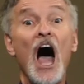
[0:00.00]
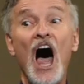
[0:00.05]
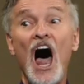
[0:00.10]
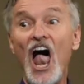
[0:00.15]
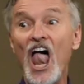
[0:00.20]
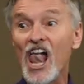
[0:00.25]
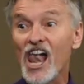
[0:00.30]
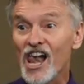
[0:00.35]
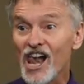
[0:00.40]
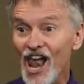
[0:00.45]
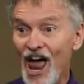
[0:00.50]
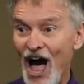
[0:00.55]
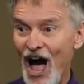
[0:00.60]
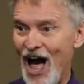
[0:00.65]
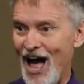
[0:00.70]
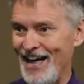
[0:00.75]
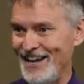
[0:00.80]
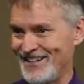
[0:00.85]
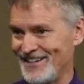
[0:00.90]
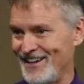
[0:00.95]
a
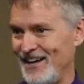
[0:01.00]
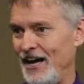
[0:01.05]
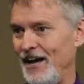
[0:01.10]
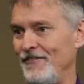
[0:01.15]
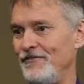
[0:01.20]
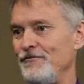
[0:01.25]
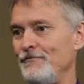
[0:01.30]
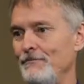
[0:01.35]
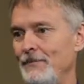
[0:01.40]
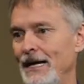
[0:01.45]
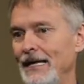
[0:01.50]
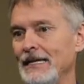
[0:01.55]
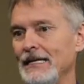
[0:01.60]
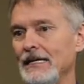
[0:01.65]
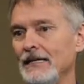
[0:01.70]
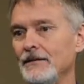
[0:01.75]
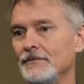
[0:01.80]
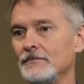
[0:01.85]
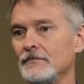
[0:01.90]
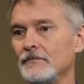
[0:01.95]
lot of
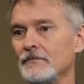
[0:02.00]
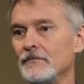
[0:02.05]
money.